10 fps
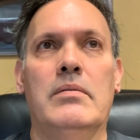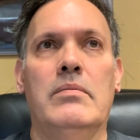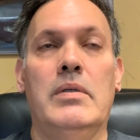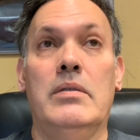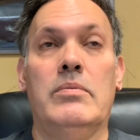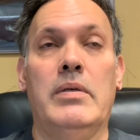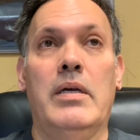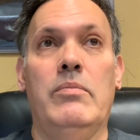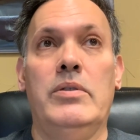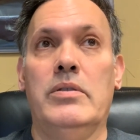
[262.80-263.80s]
what else we
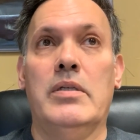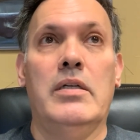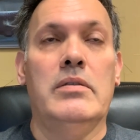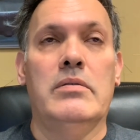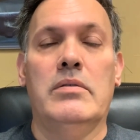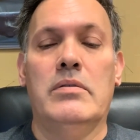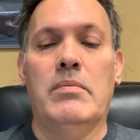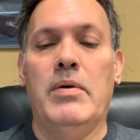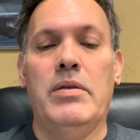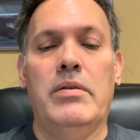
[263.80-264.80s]
got? We just got in
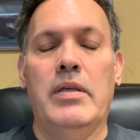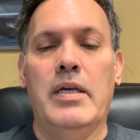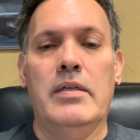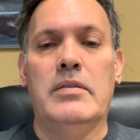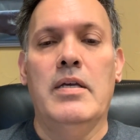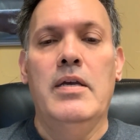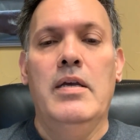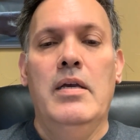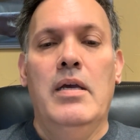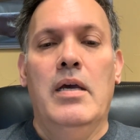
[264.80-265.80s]
some other things,
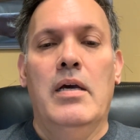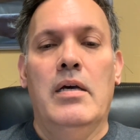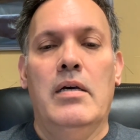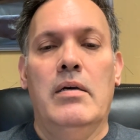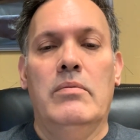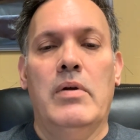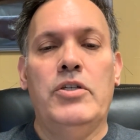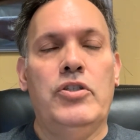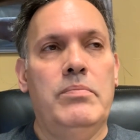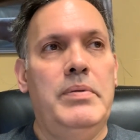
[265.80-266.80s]

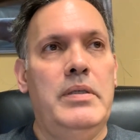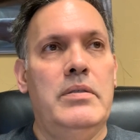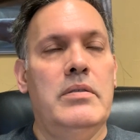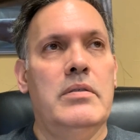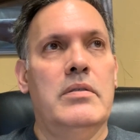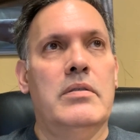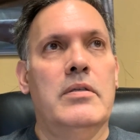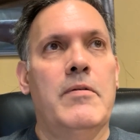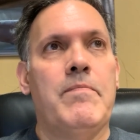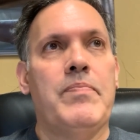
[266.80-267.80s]
Russian pieces,
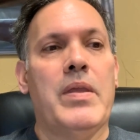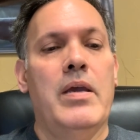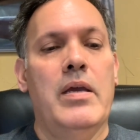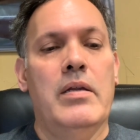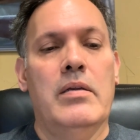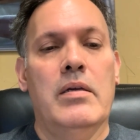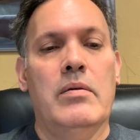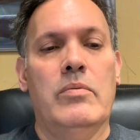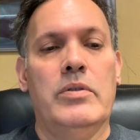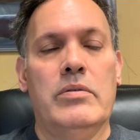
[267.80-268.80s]
and
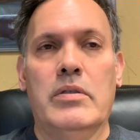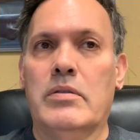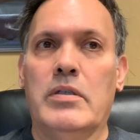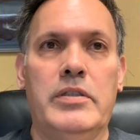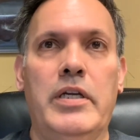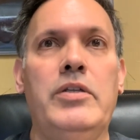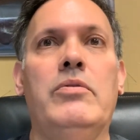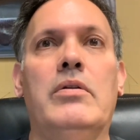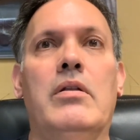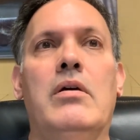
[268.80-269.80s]
we're
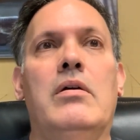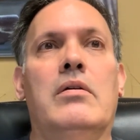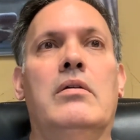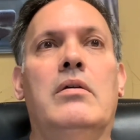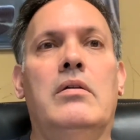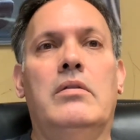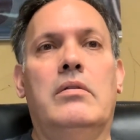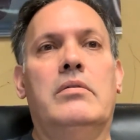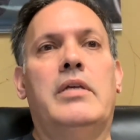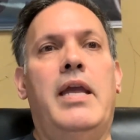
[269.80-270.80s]
continuing along on
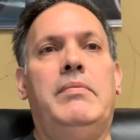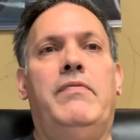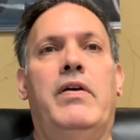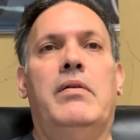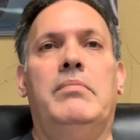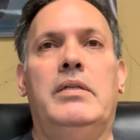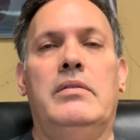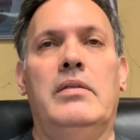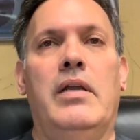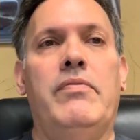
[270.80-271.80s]
game development
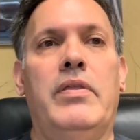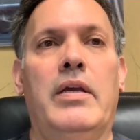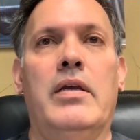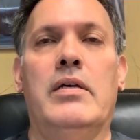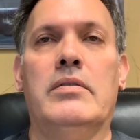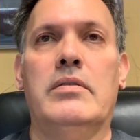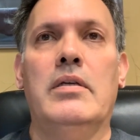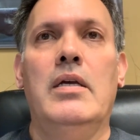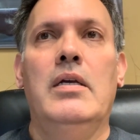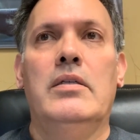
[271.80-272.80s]
and everything else.
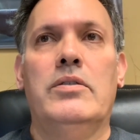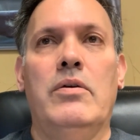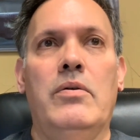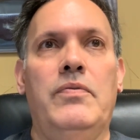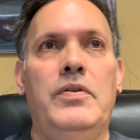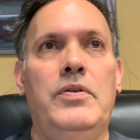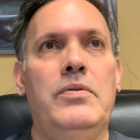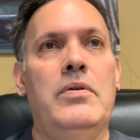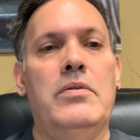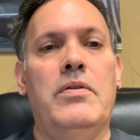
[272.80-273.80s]
So if you do
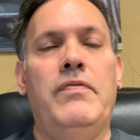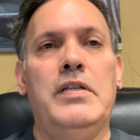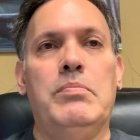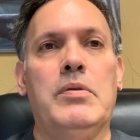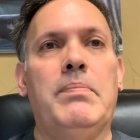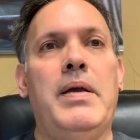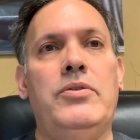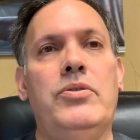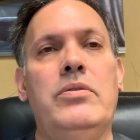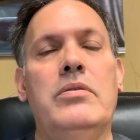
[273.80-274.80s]
go to the Facebook
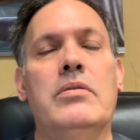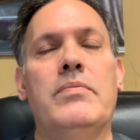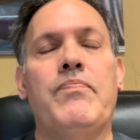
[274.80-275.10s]
pages,